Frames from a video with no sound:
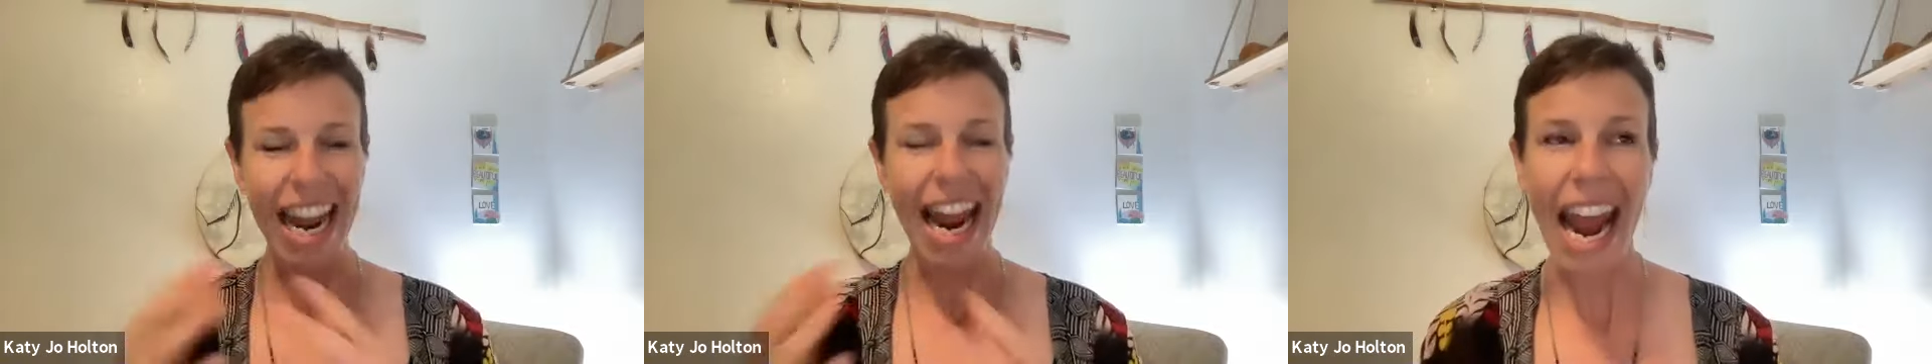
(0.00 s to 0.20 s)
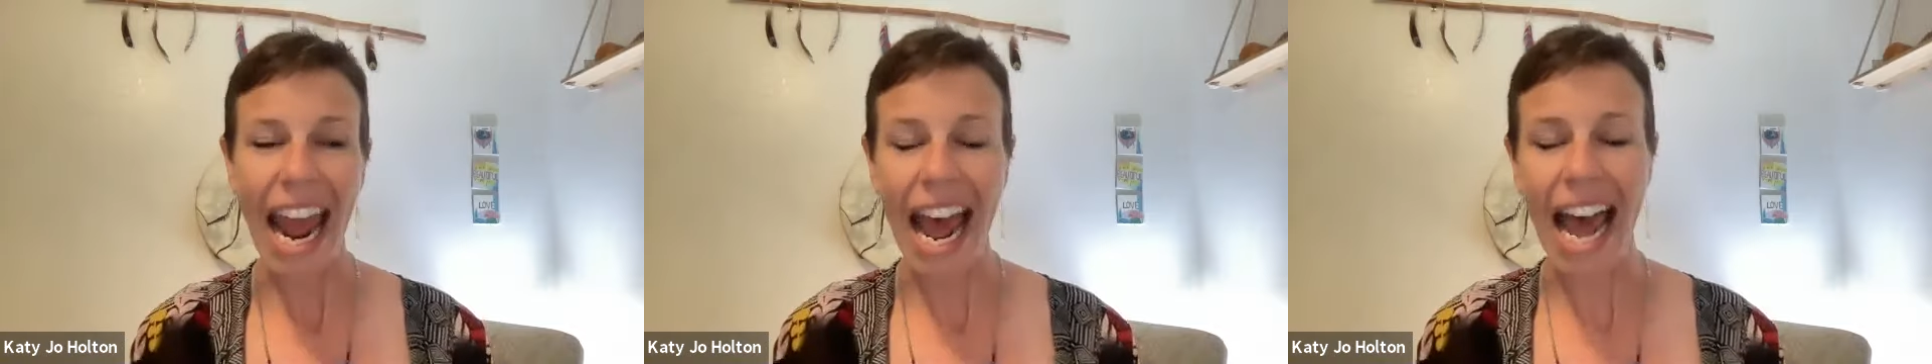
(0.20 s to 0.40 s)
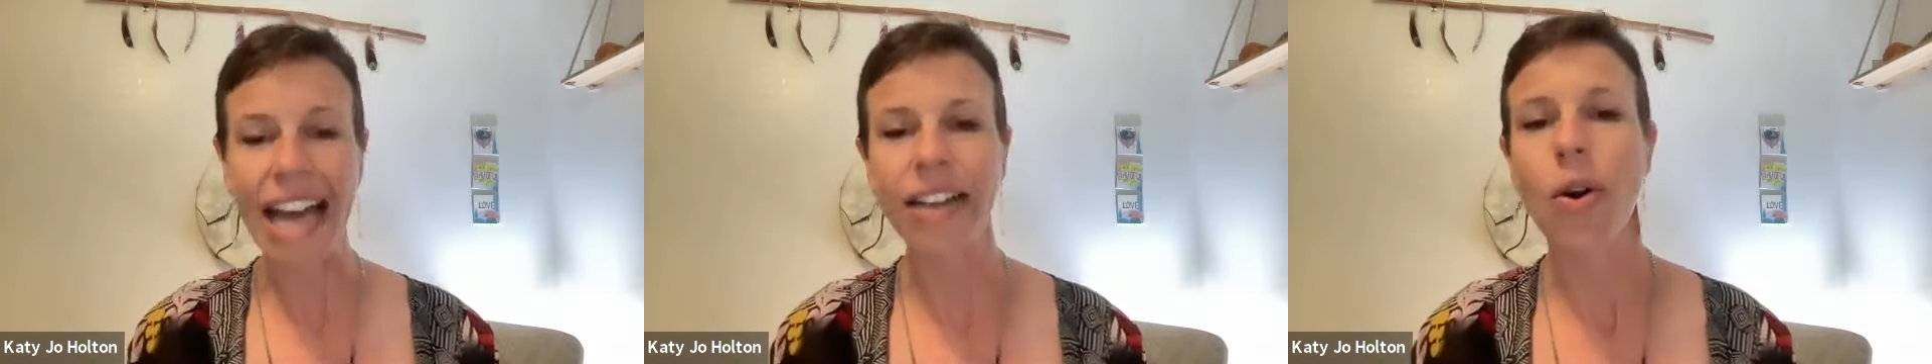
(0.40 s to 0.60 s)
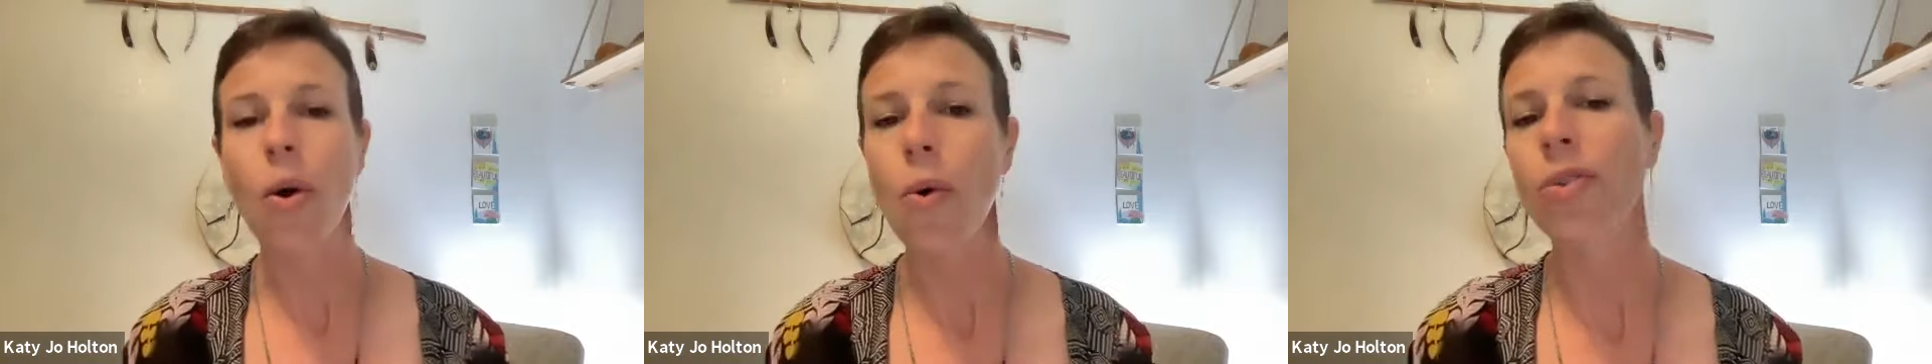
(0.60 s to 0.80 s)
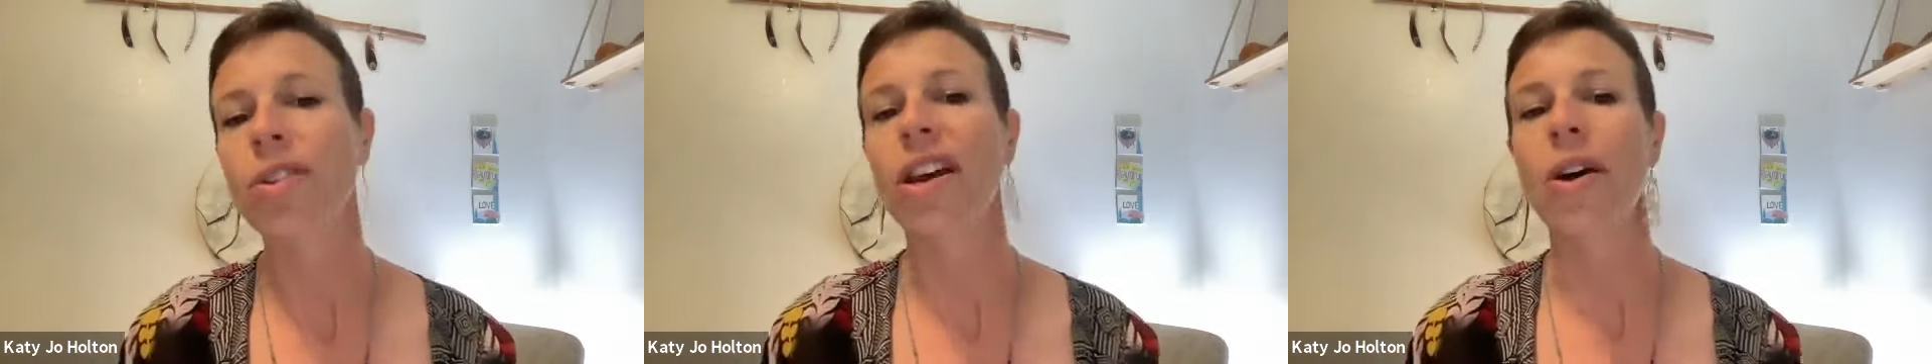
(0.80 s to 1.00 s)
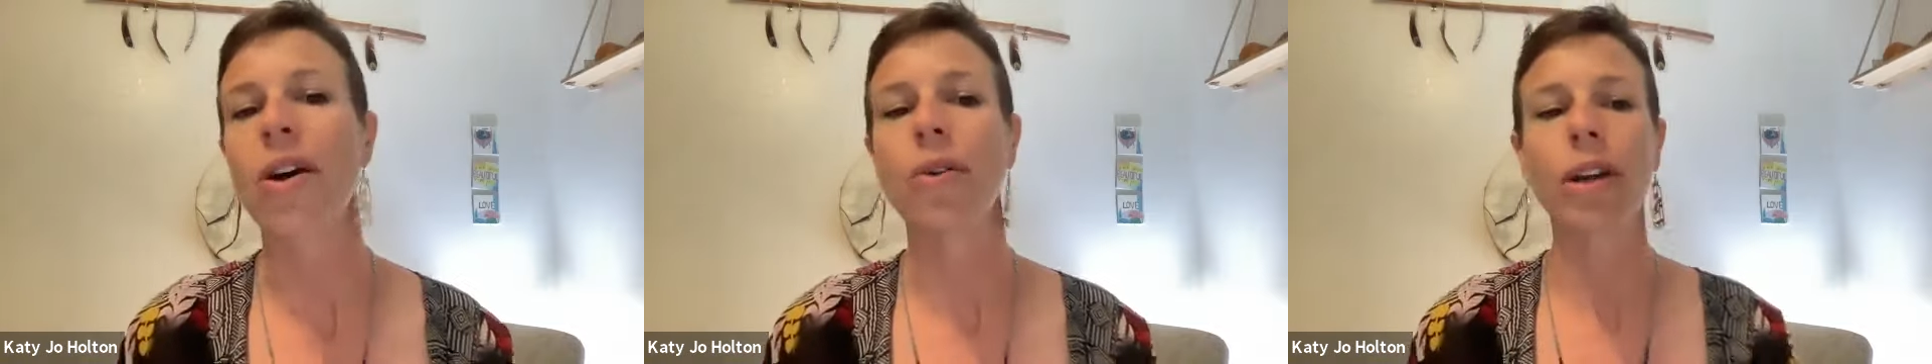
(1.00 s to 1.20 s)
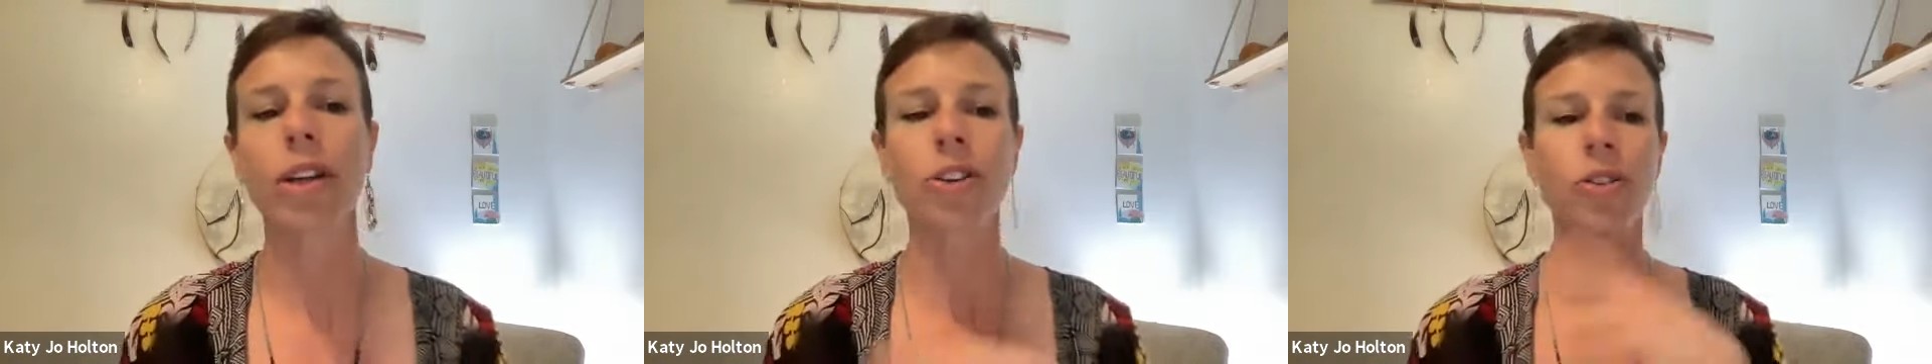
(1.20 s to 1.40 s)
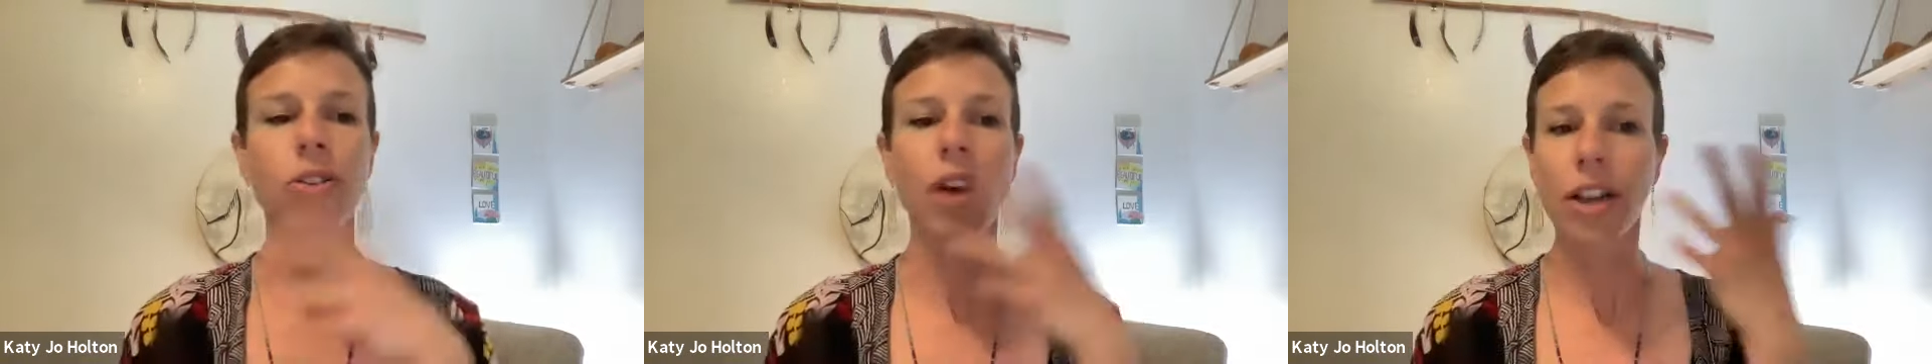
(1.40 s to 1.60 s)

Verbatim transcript: And also,